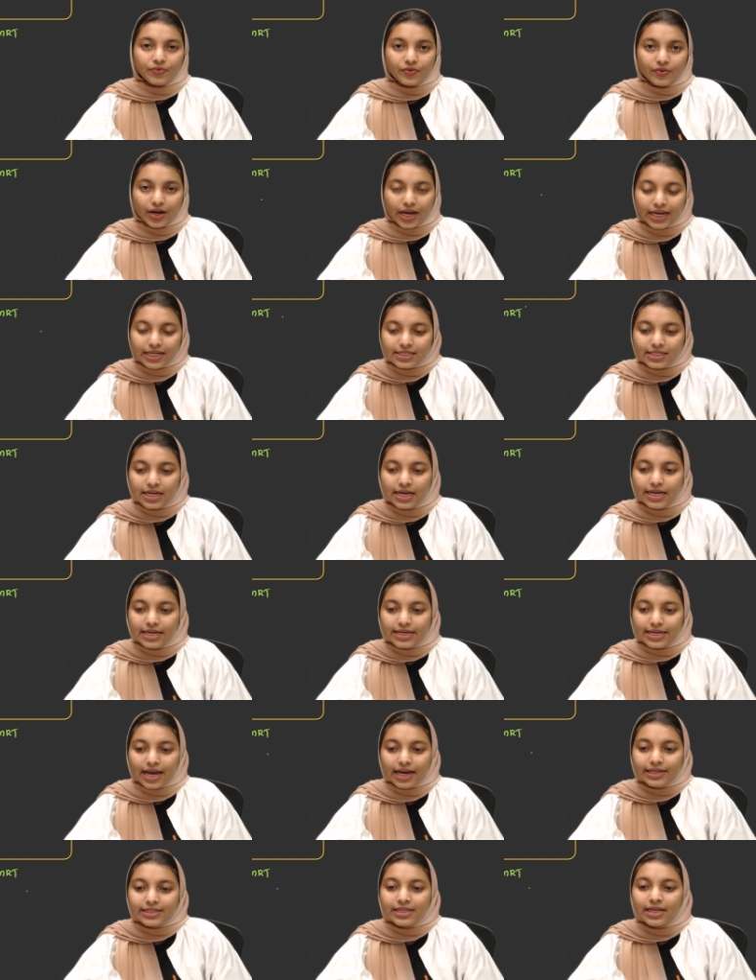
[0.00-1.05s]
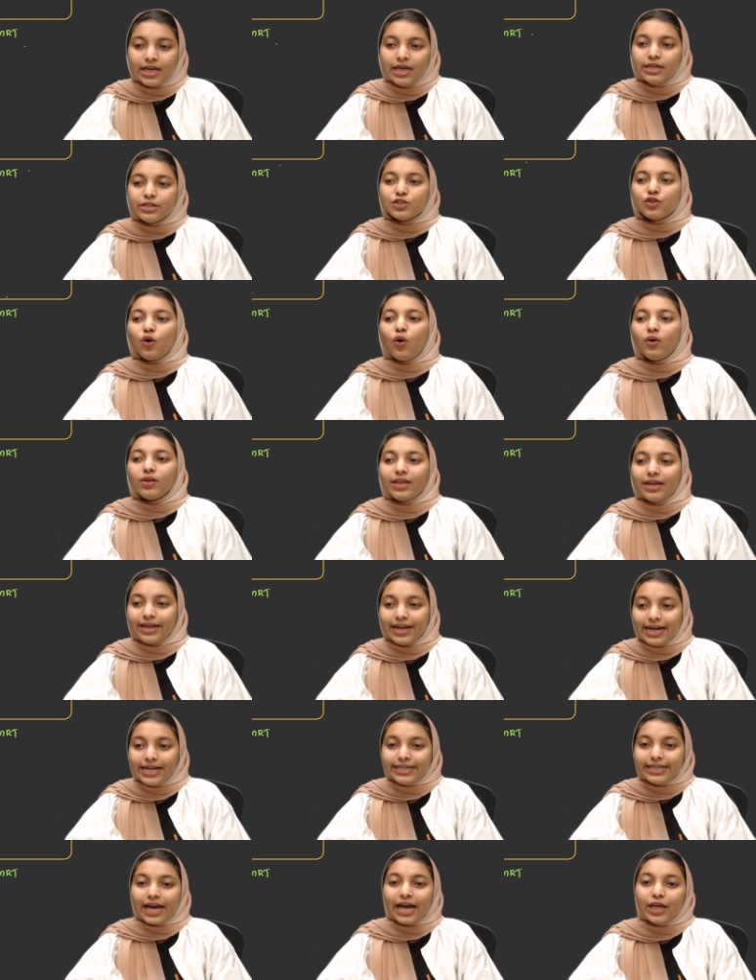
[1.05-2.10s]
Right? Yes. So the
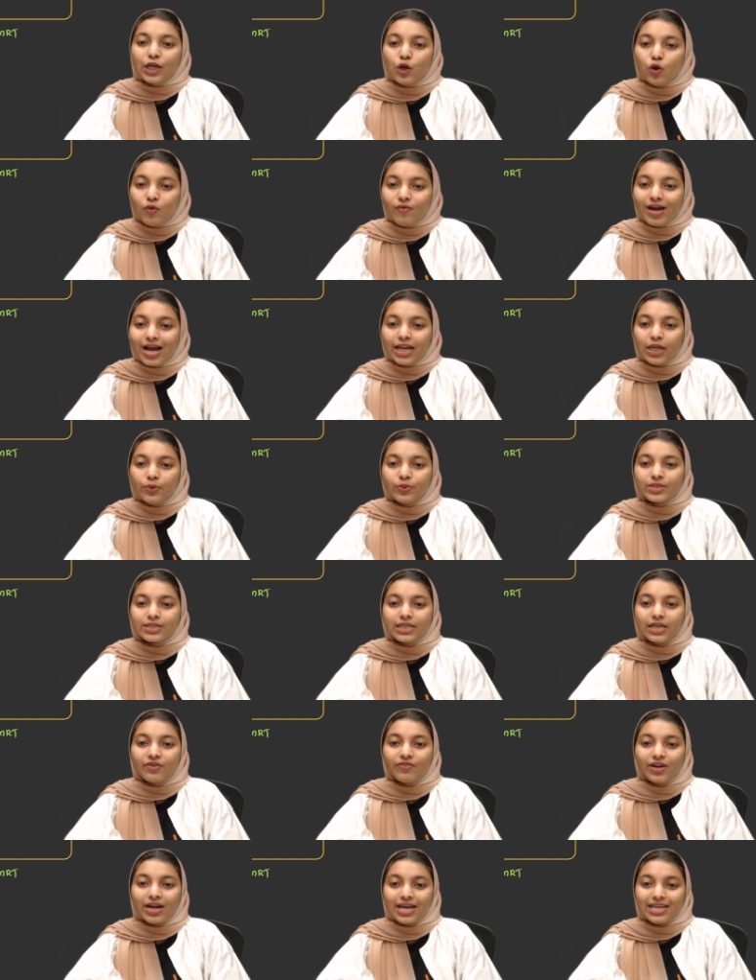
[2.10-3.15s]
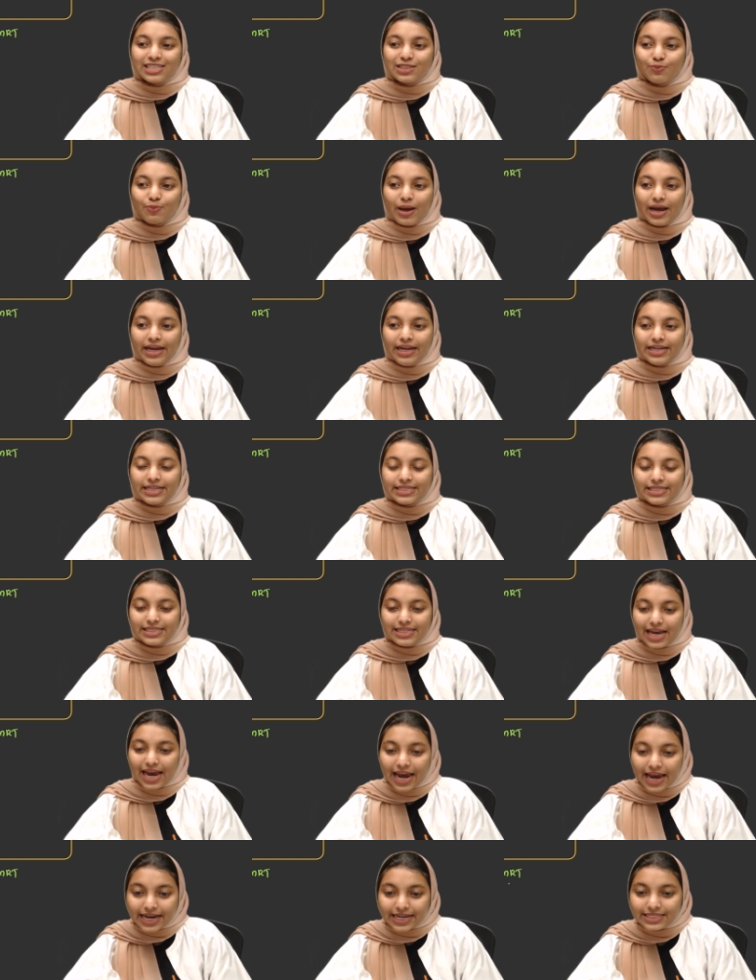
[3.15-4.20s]
delta U value is given as minus
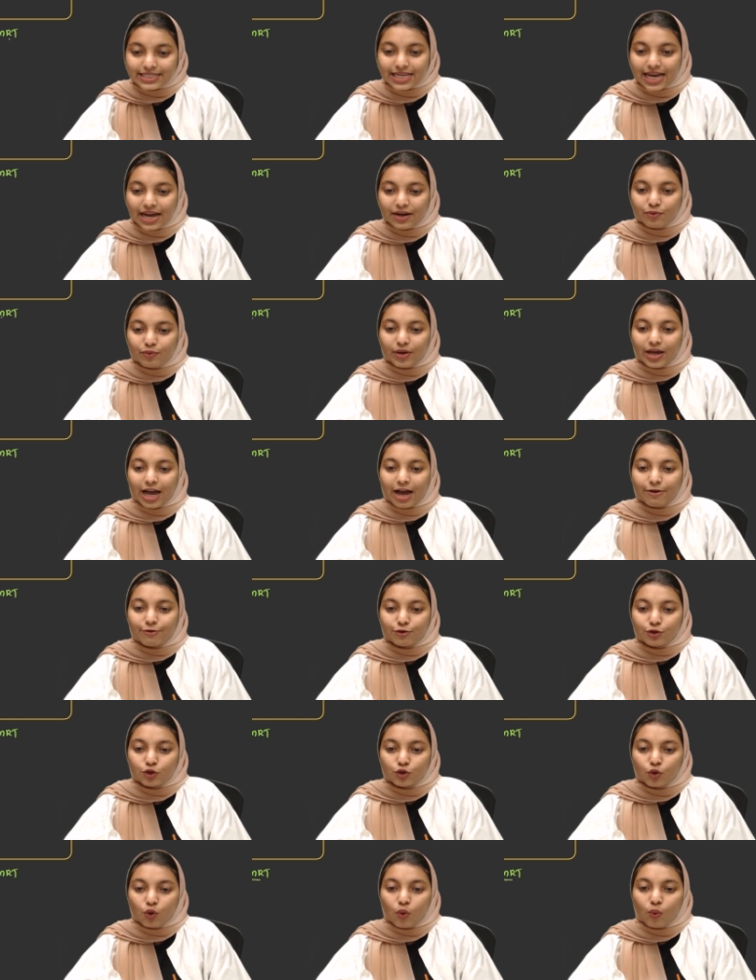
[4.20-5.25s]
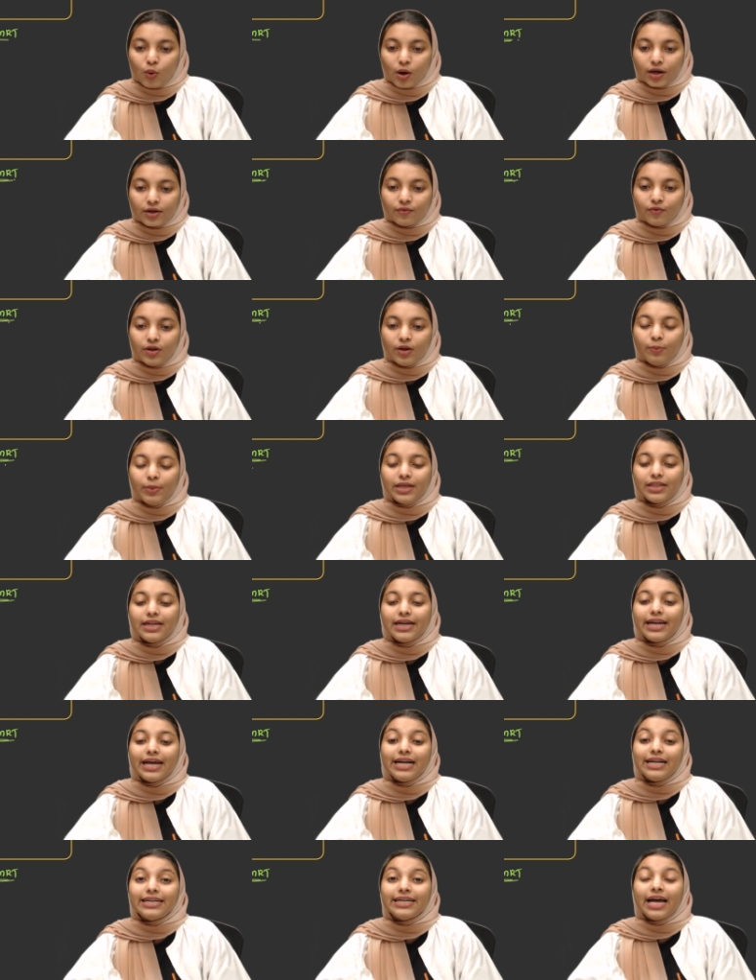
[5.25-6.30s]
X, and we have to know what will be the
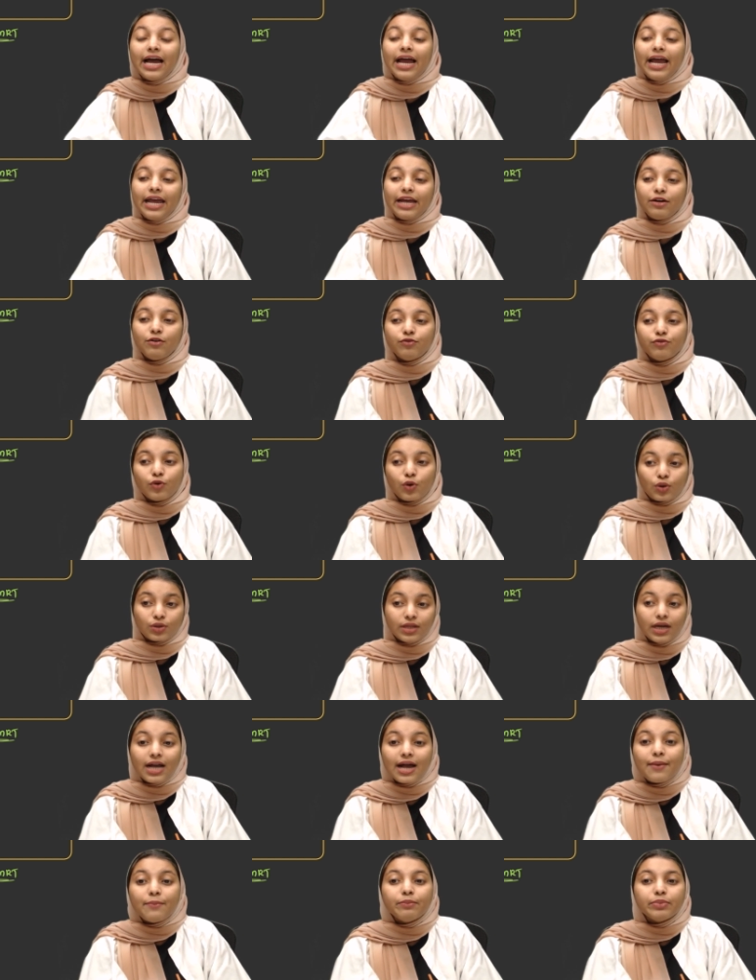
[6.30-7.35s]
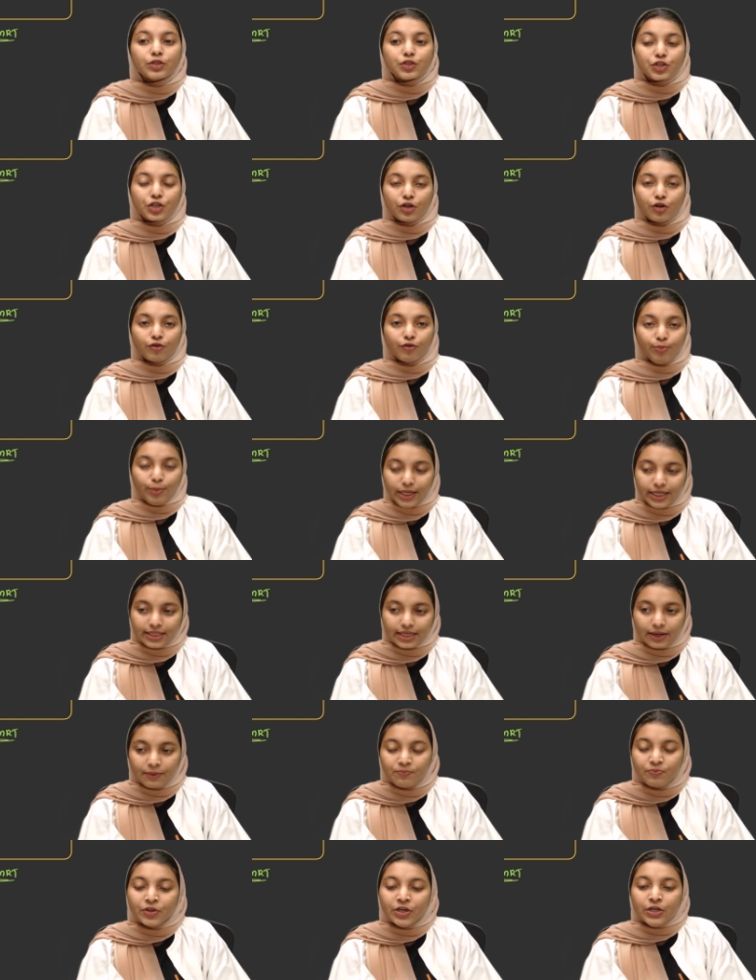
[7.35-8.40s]
delta N for the combustion of methane.